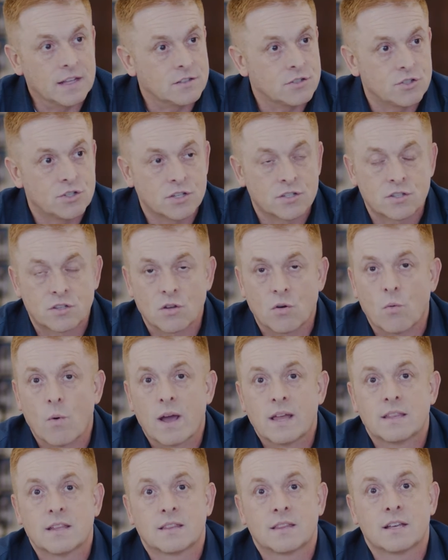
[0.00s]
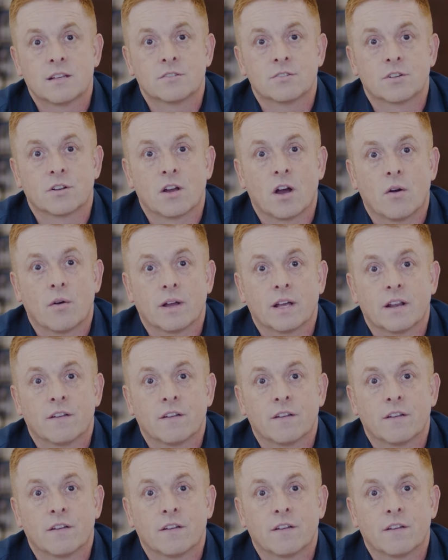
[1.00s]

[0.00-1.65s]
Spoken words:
It's just the way that things are going.